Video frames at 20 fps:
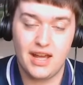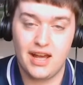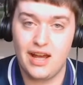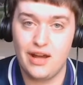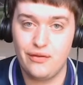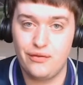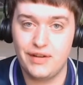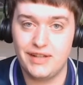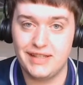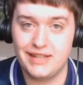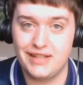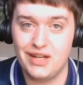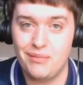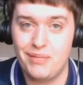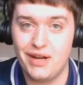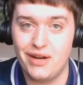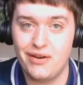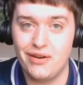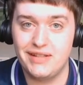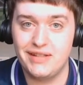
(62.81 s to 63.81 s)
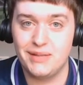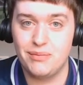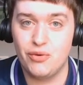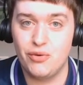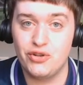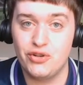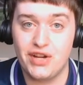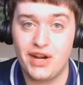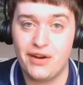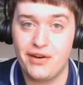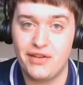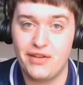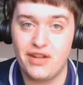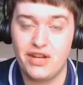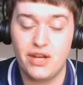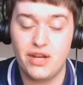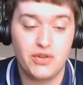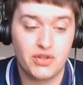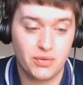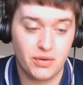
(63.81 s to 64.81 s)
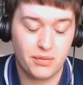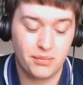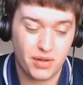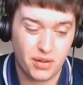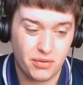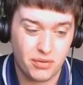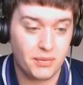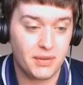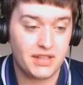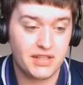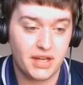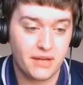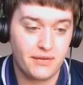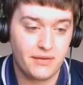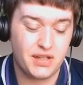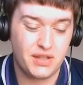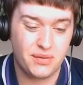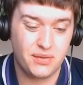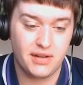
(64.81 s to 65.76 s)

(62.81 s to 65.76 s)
uh, physical appearance is more jarring than usual. But we will dive